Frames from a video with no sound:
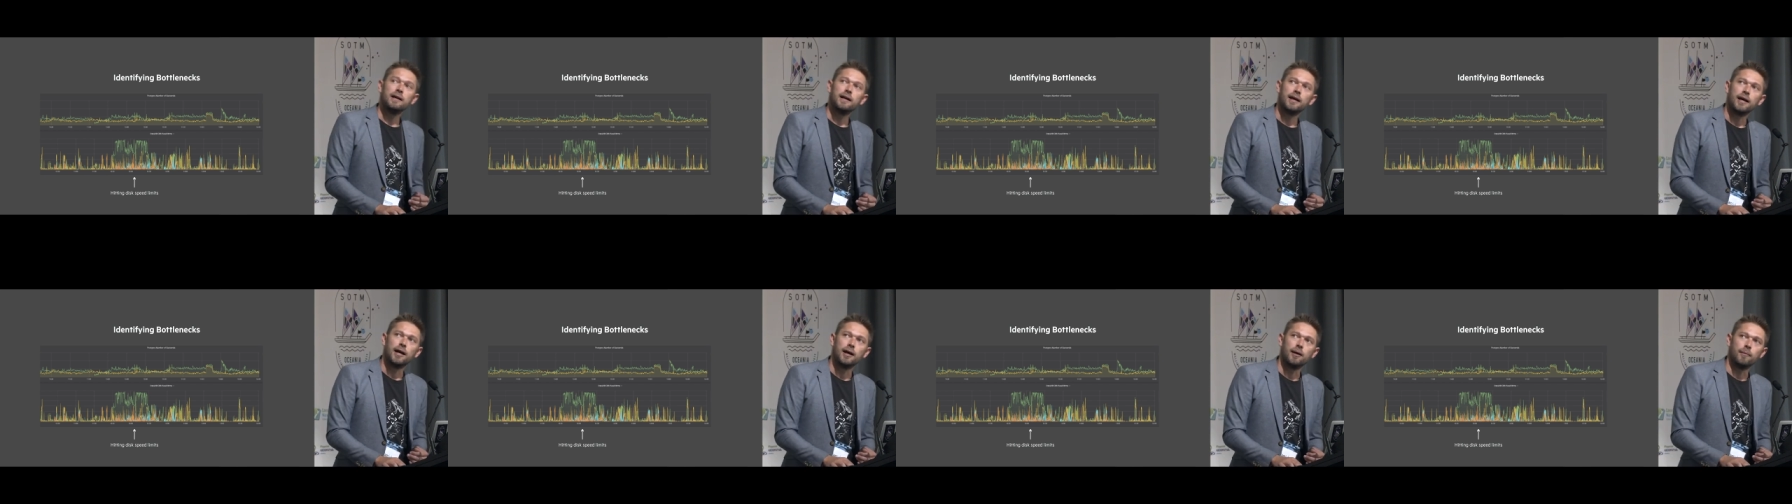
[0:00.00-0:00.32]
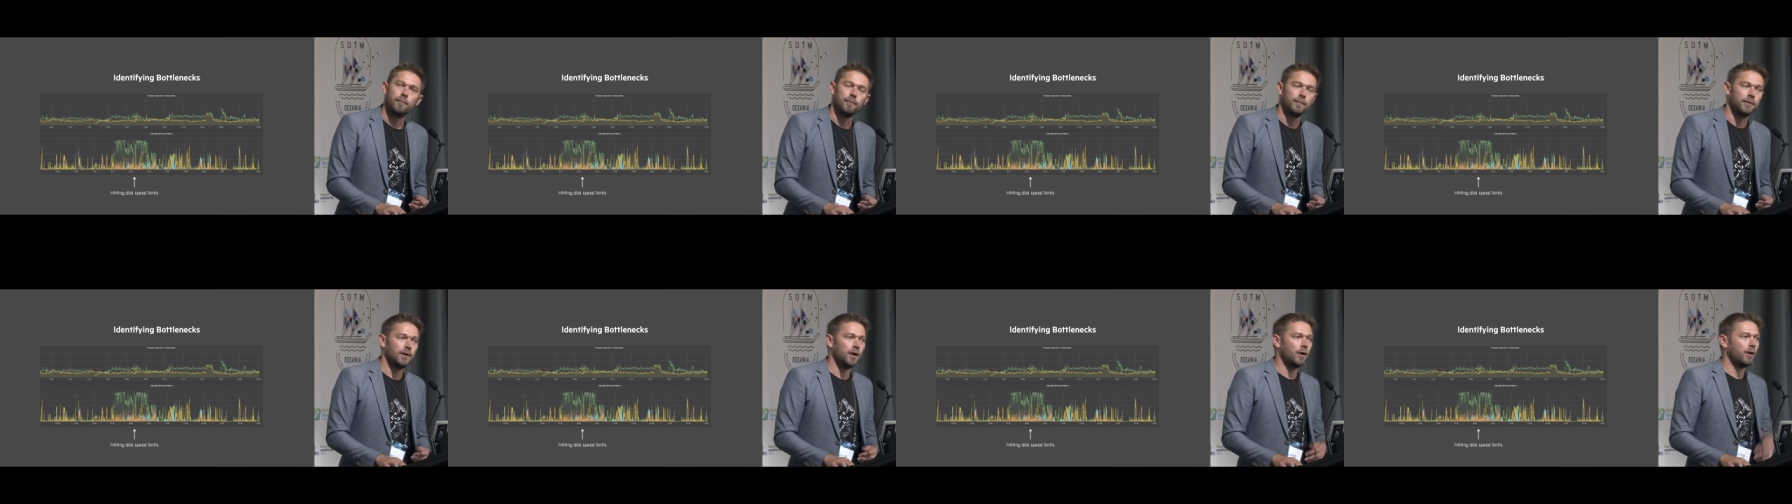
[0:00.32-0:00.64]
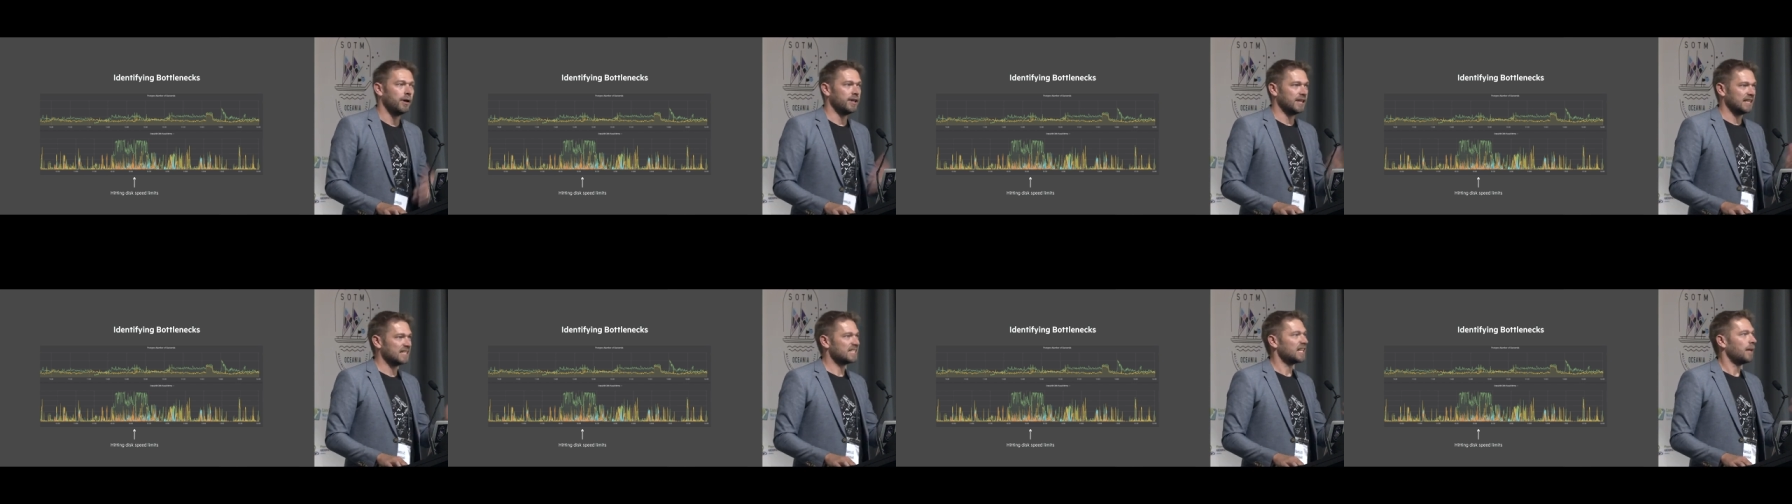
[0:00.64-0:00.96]
um,
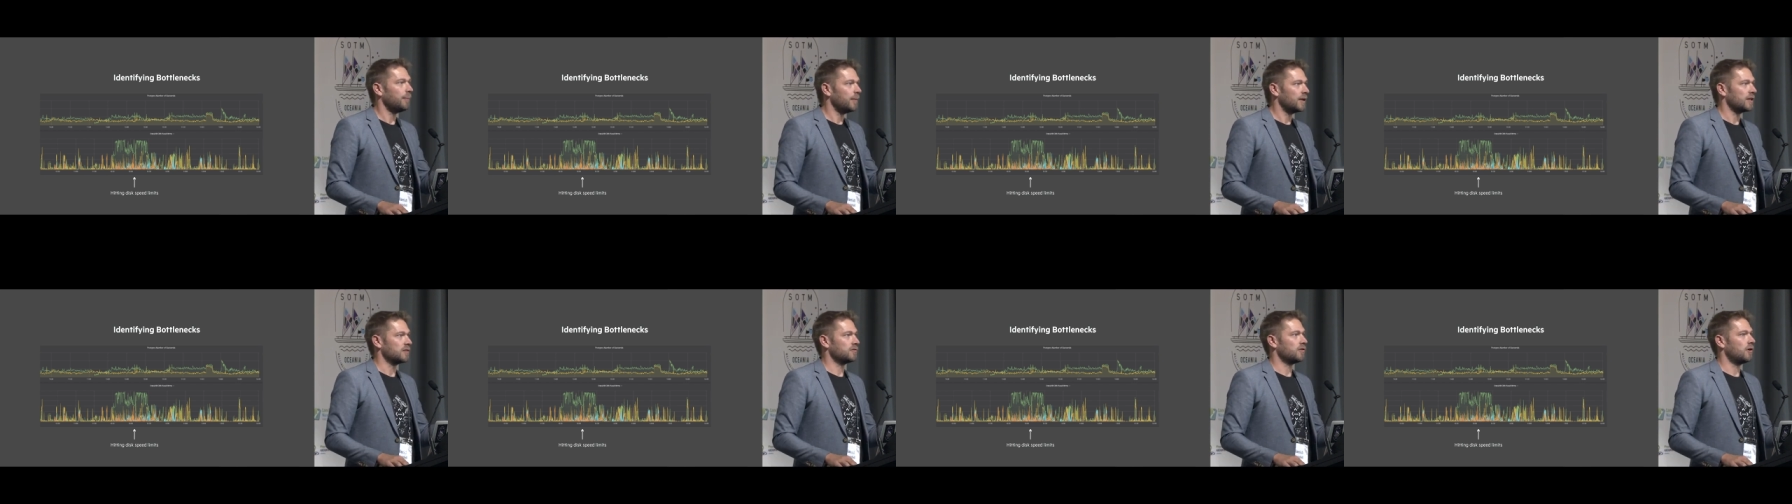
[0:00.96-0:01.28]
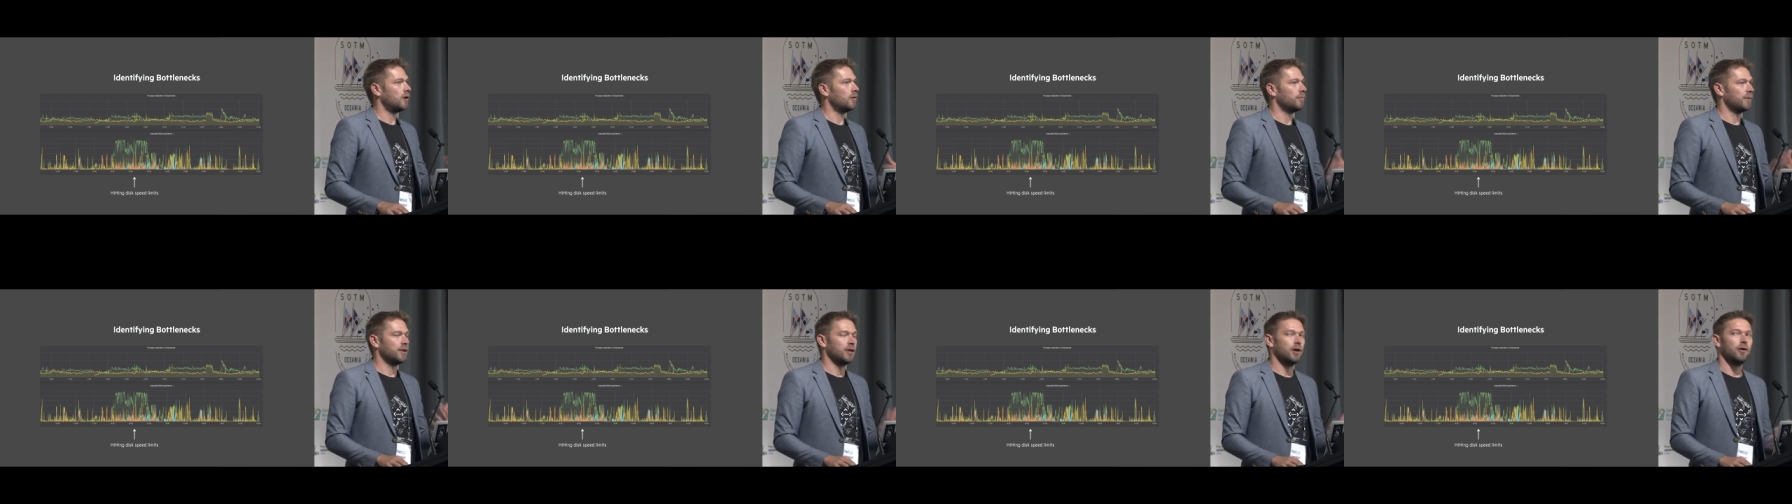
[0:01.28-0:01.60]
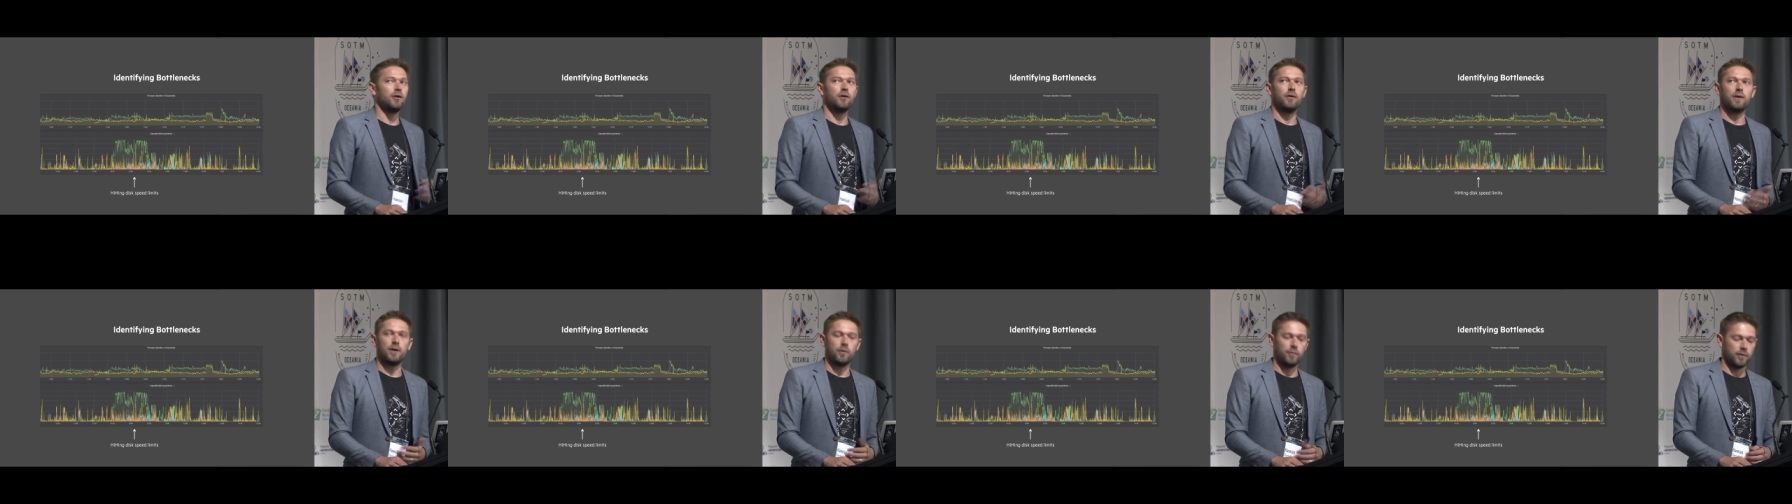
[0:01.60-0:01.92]
knowing that something's wrong but
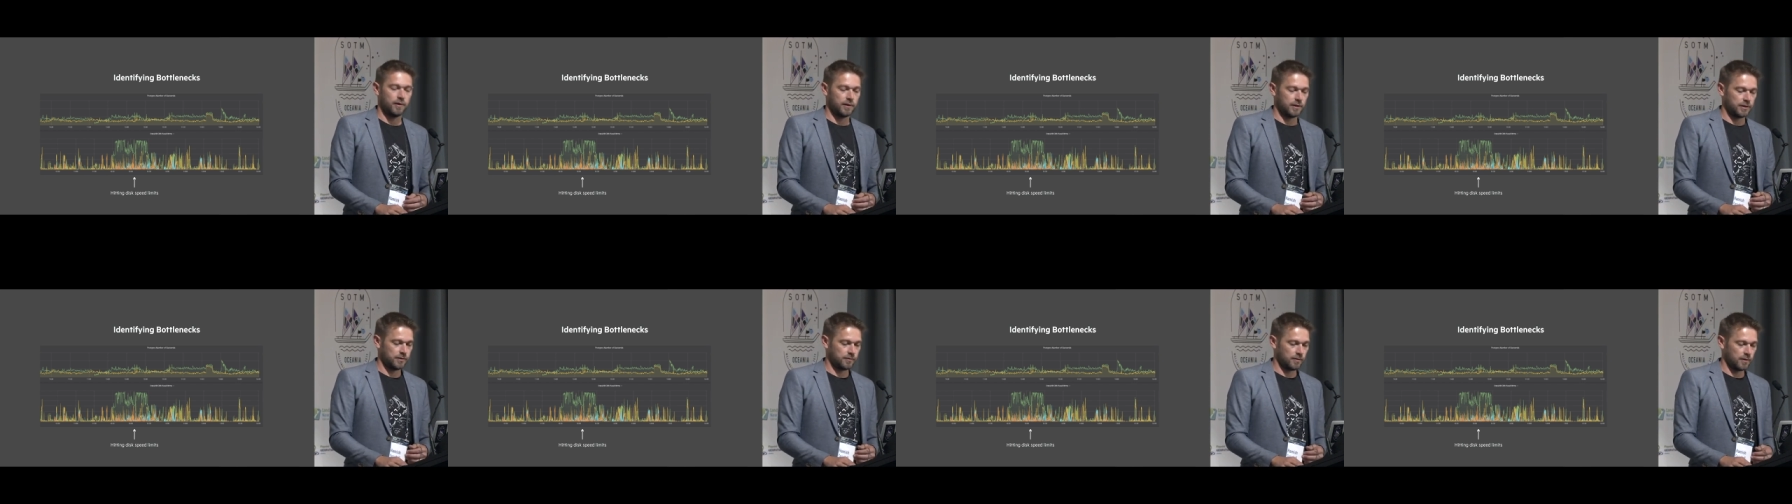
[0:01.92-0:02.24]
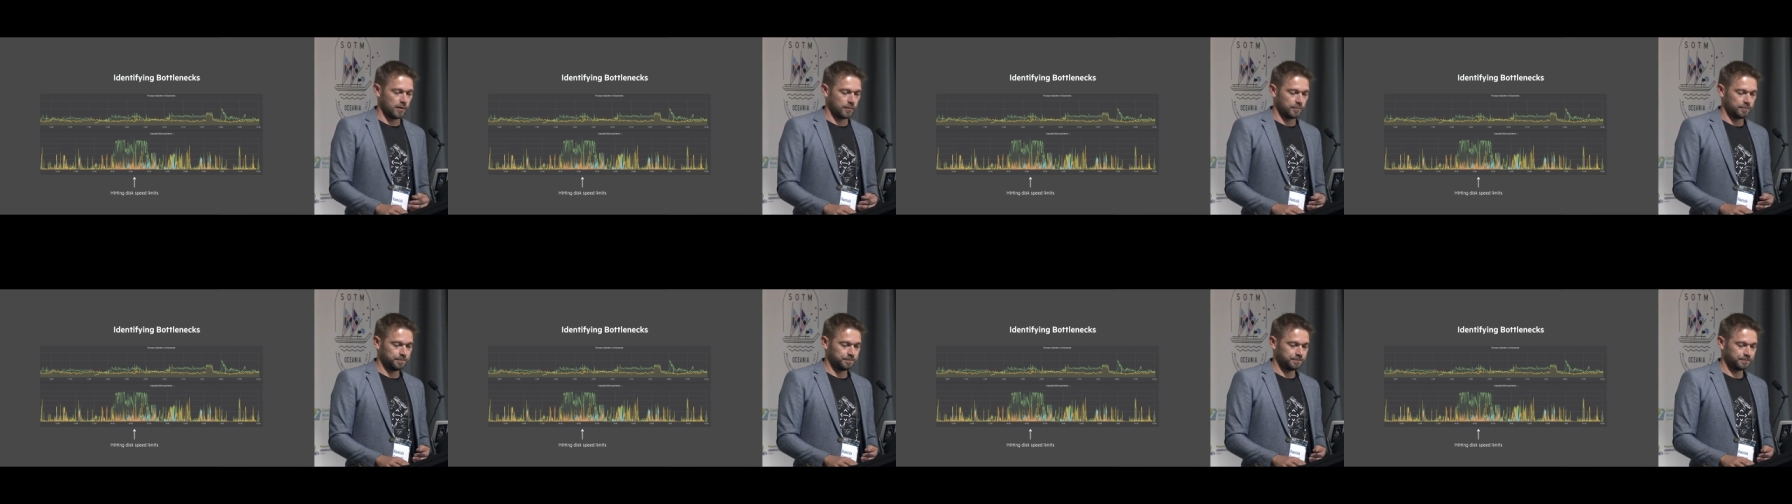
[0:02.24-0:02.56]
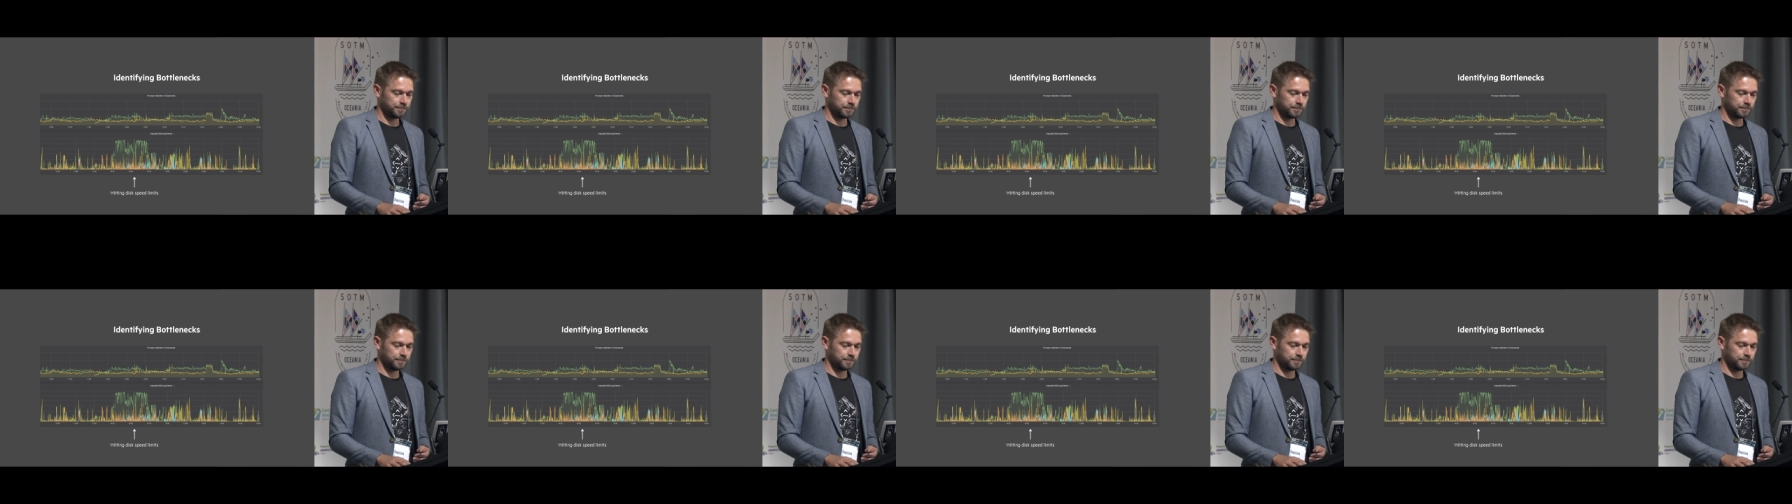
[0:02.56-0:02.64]
not knowing where it's wrong.